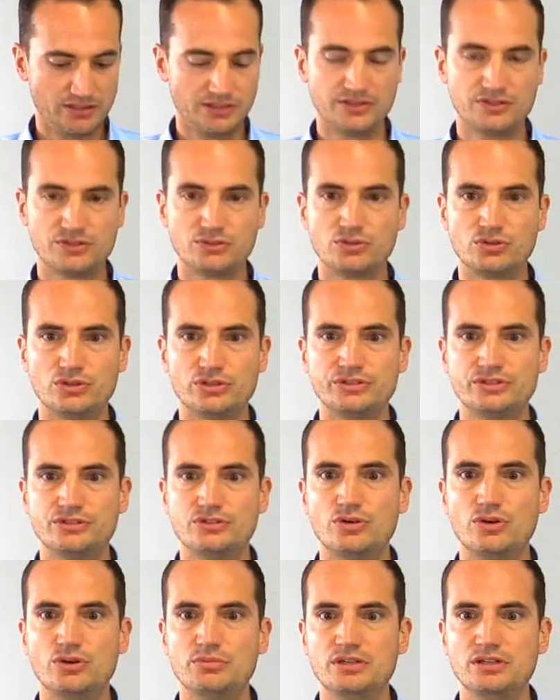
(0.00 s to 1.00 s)
so-called
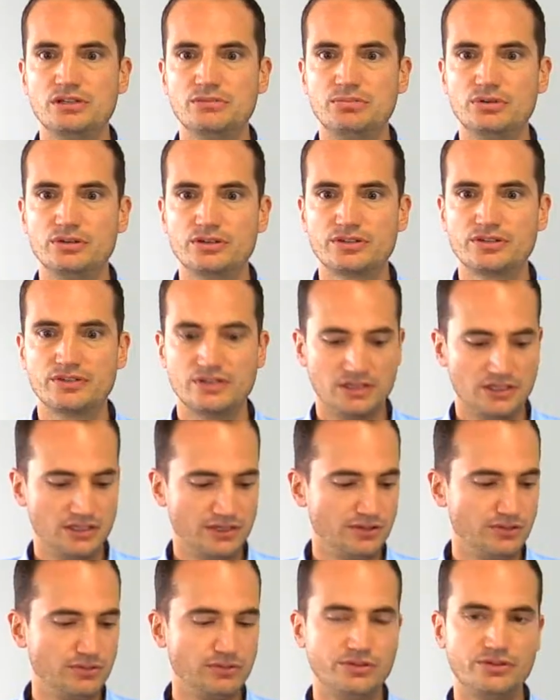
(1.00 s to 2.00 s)
terminal box
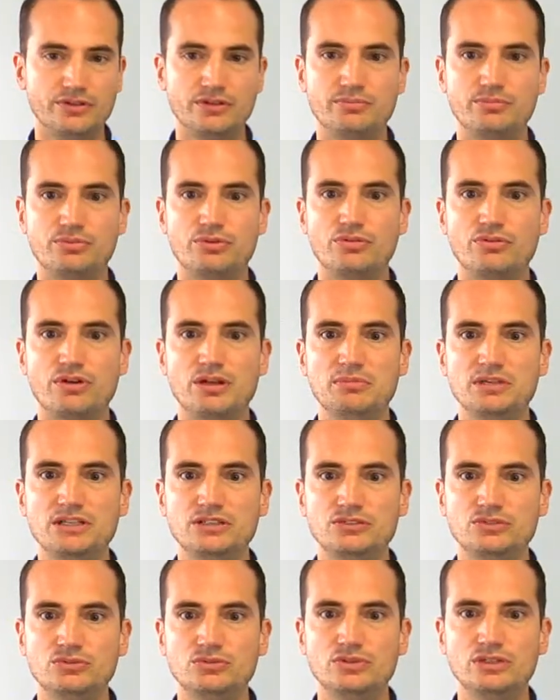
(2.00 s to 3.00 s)
to the programming
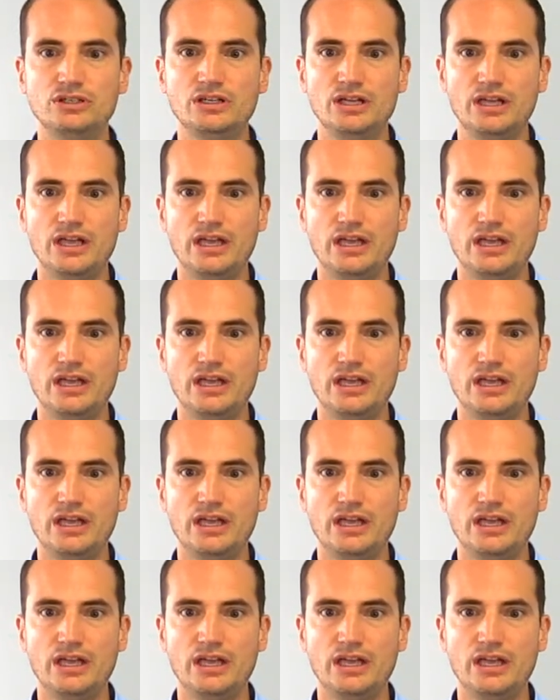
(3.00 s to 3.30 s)
tool.